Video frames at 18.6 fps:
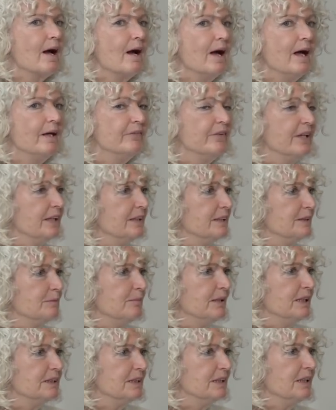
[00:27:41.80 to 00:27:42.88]
And that is
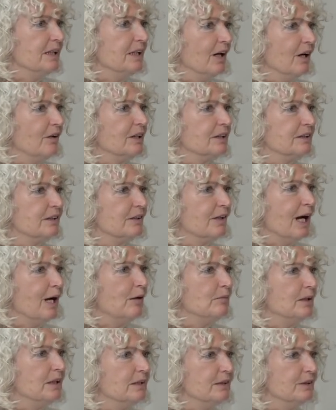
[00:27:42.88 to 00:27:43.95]
basically our
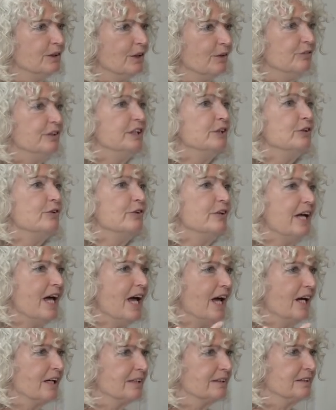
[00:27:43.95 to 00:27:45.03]
drama. You know, we
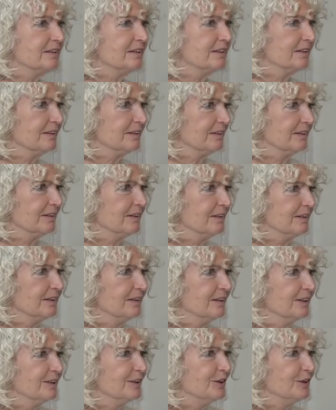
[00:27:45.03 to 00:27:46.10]
react
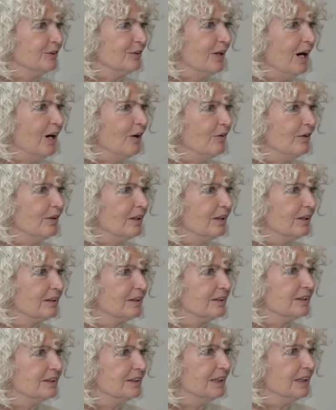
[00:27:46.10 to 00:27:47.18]
to our
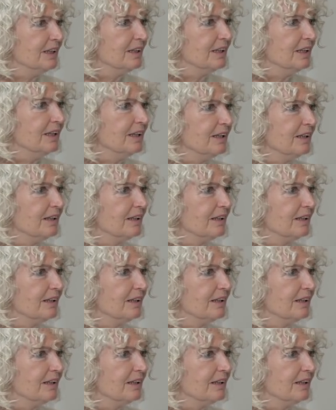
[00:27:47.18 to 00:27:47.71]
thinking.